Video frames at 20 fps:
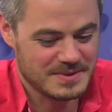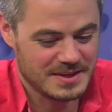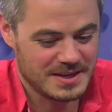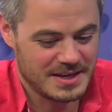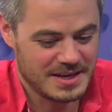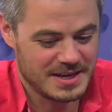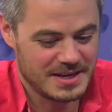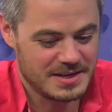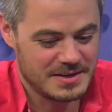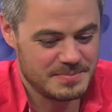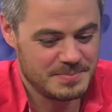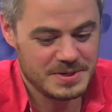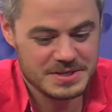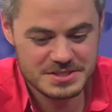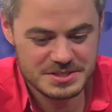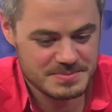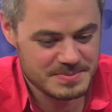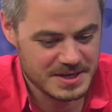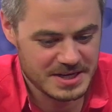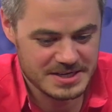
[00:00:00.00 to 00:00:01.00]
And
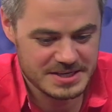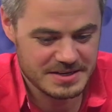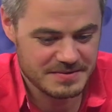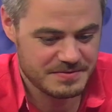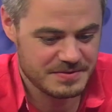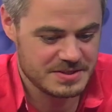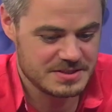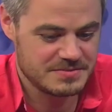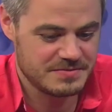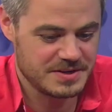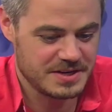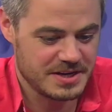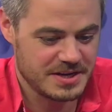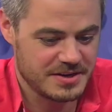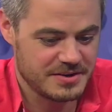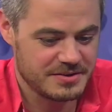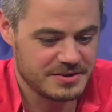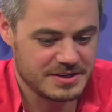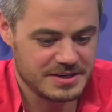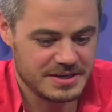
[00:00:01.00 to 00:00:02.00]
pitched him the idea for this
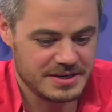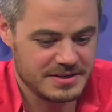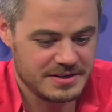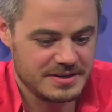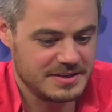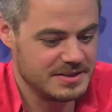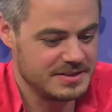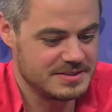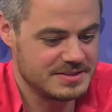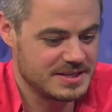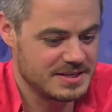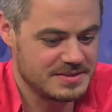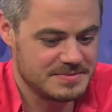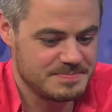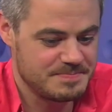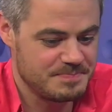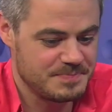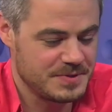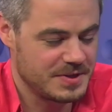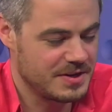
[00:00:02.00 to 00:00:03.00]
video, and he, he said,
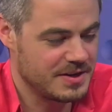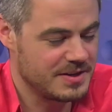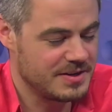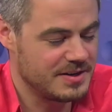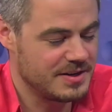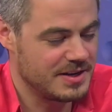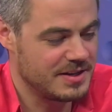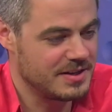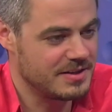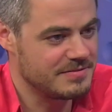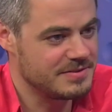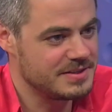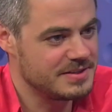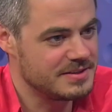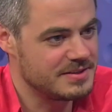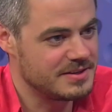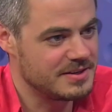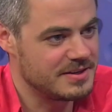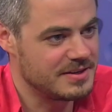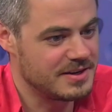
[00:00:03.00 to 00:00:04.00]
you know, I, I love it,
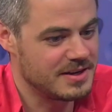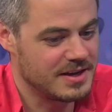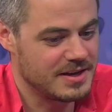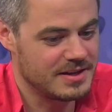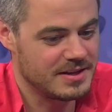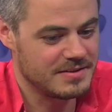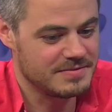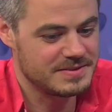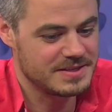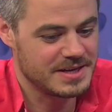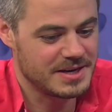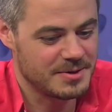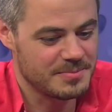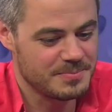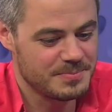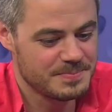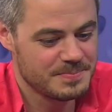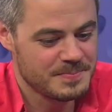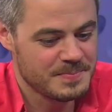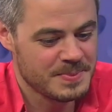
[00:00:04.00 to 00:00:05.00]
and I'd love to
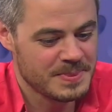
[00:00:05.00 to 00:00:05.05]
help.